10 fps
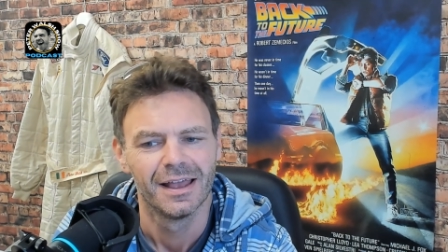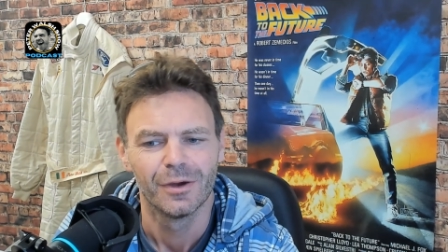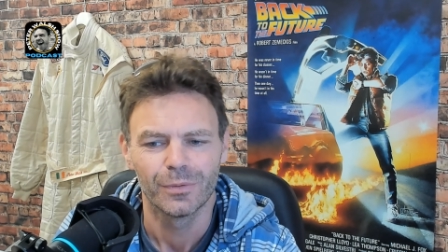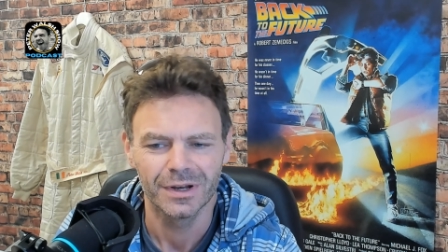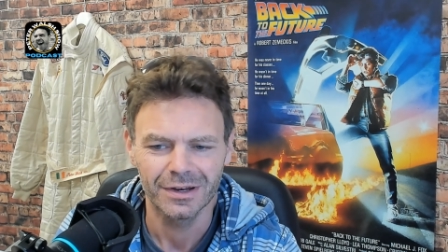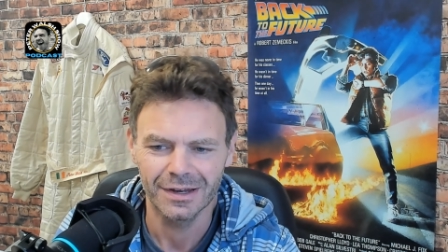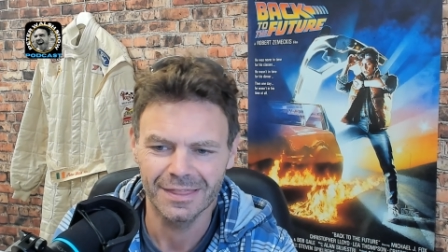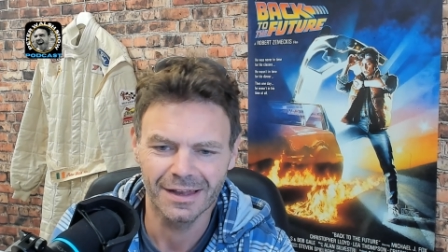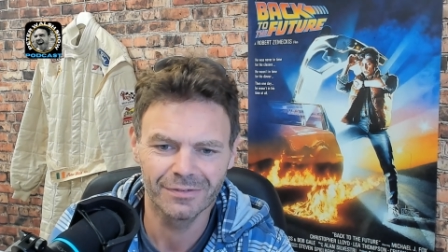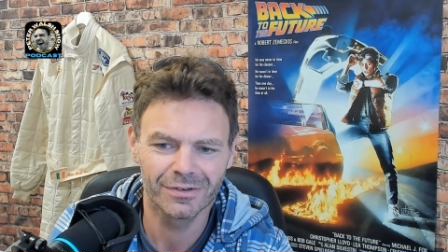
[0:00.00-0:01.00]
We're nearly at
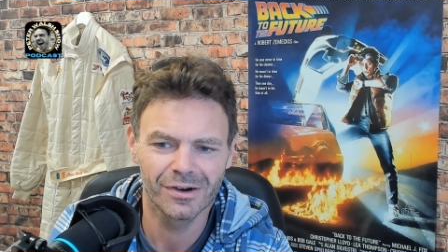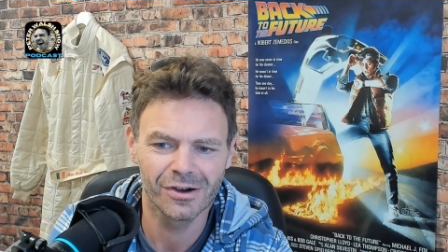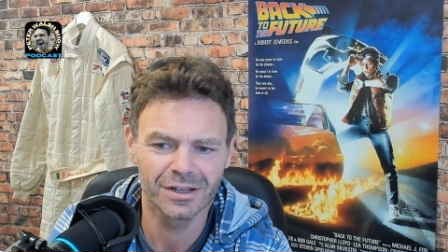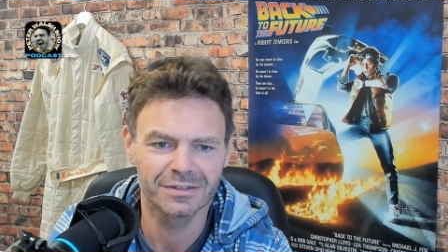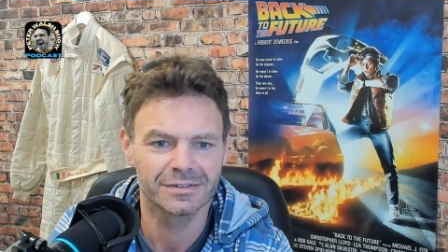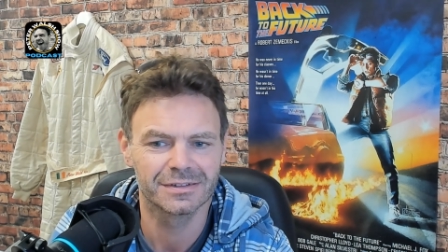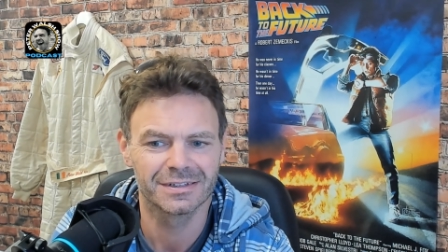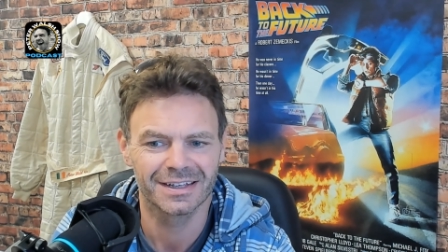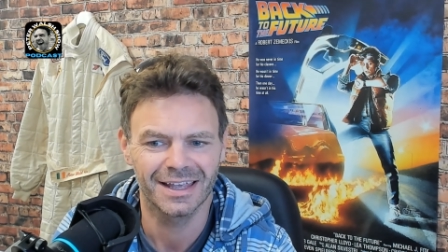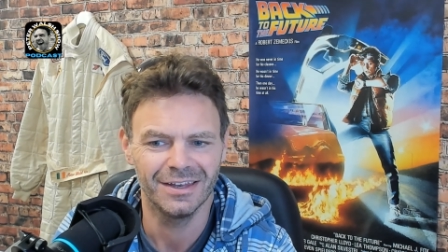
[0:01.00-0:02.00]
the end of August.
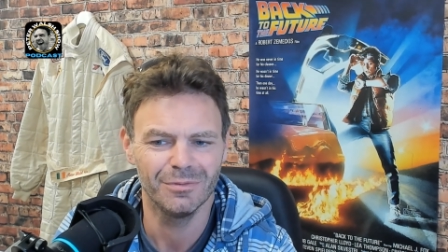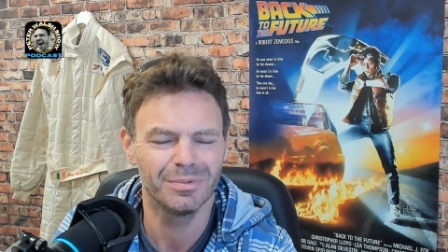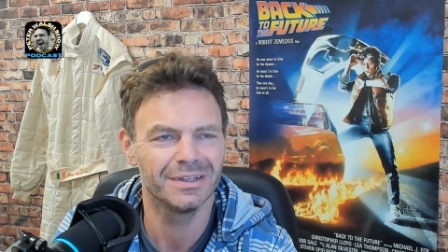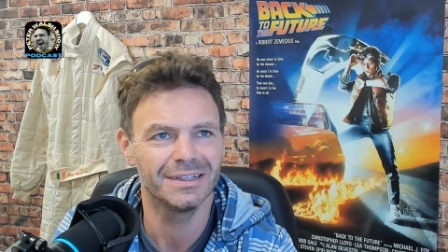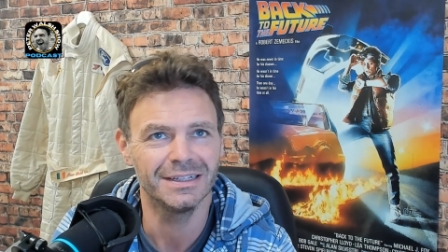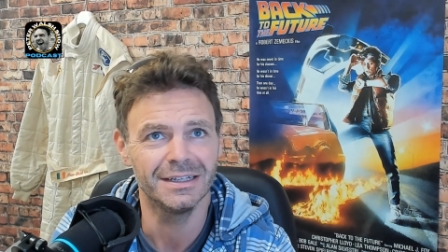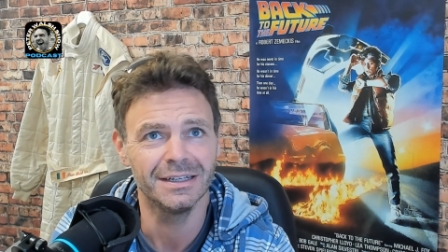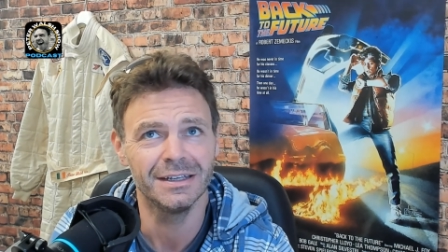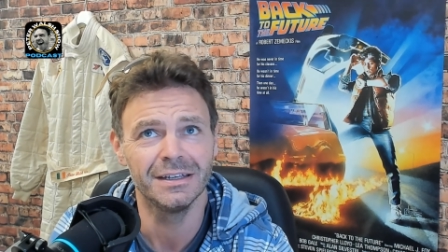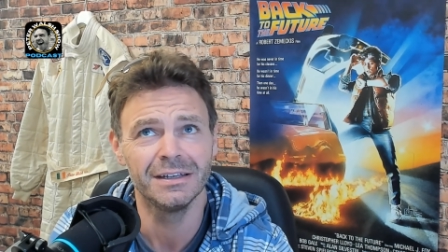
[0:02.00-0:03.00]
Can you
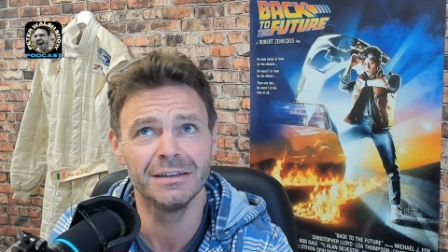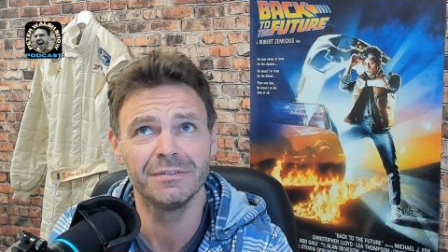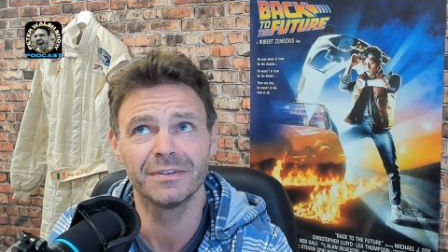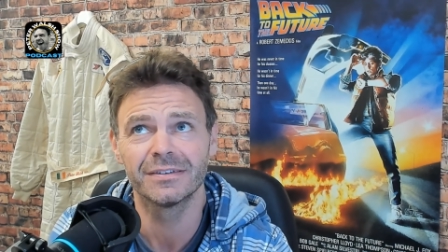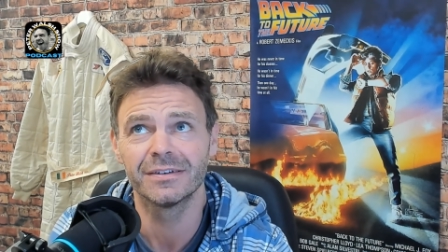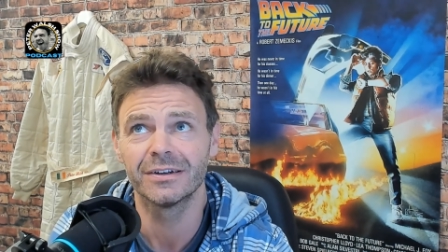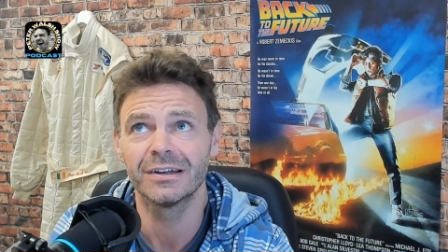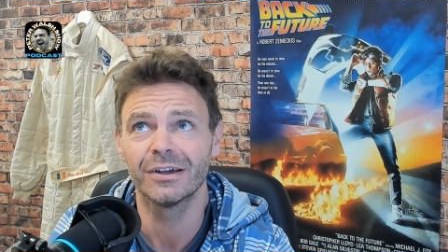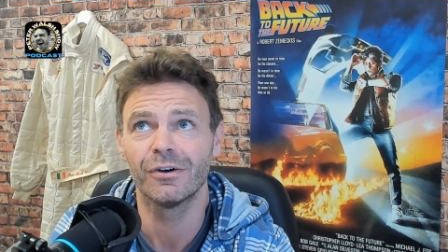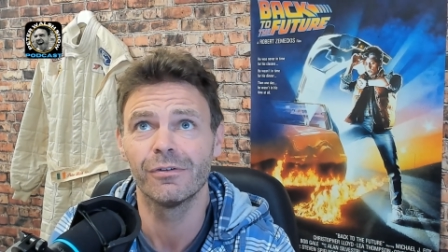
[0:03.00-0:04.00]
believe it's
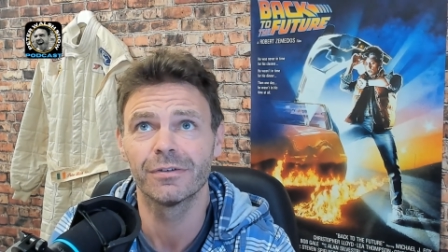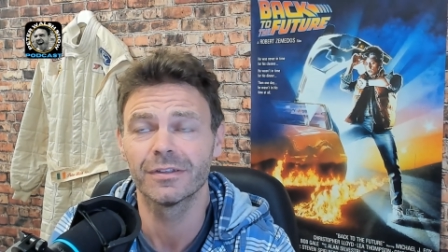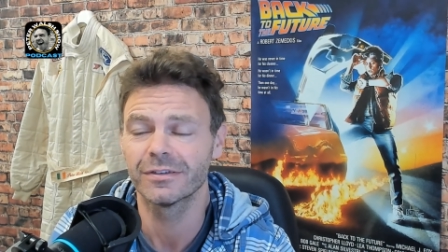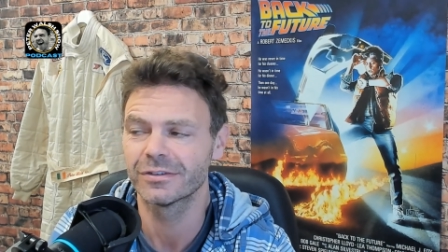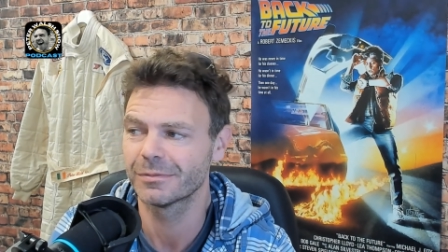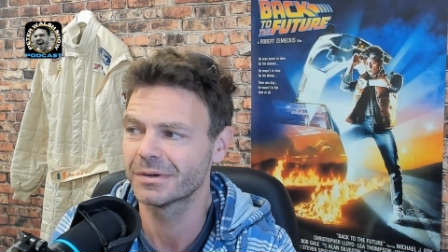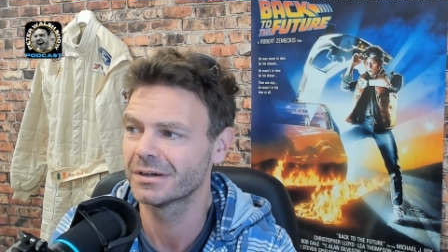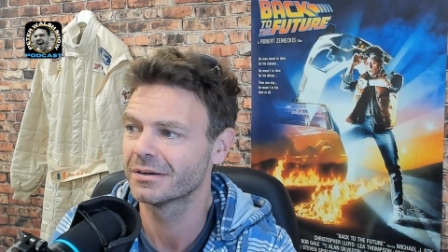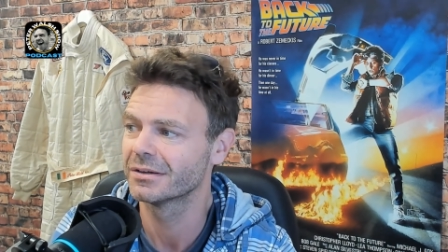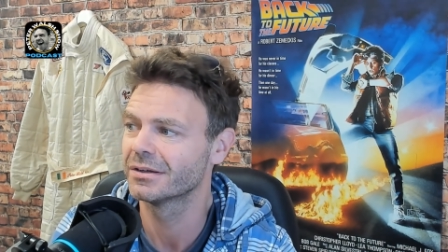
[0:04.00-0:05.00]
nearly over the summer?
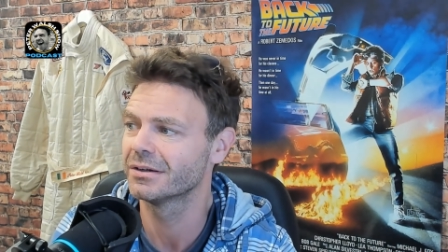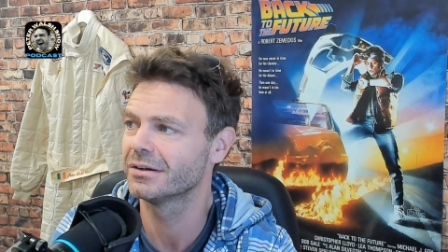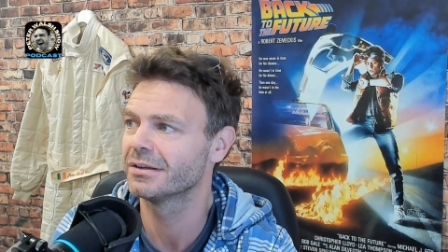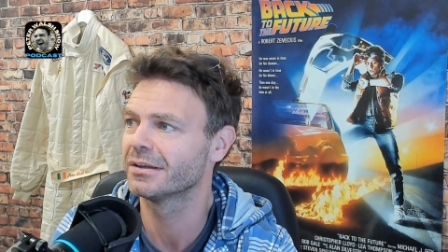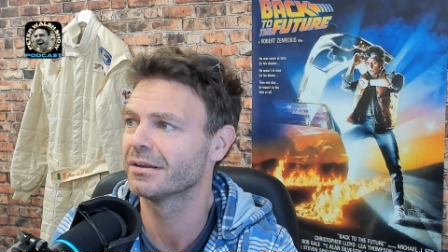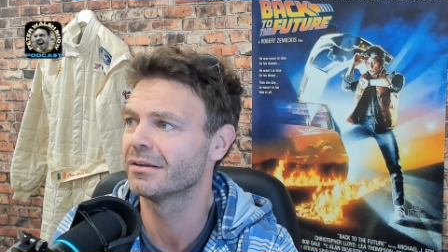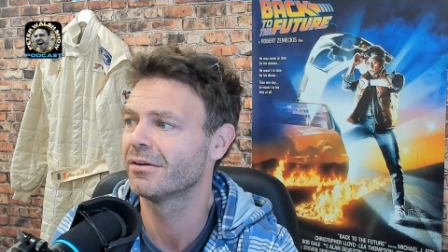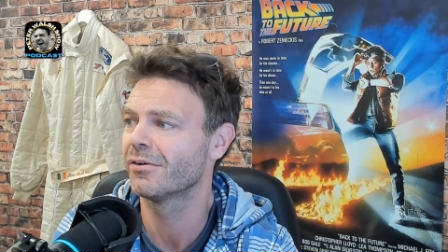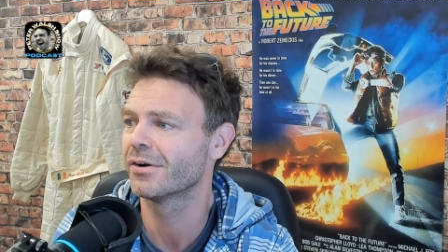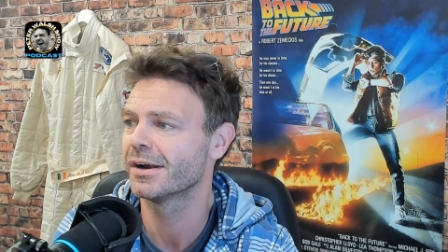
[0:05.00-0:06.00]
Good
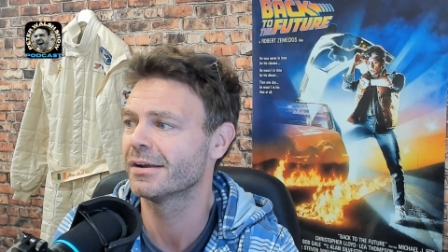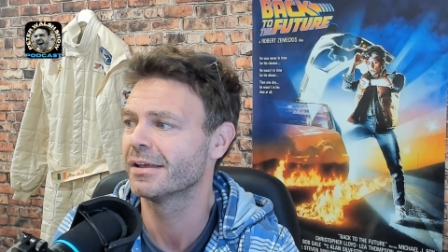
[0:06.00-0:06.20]
lord.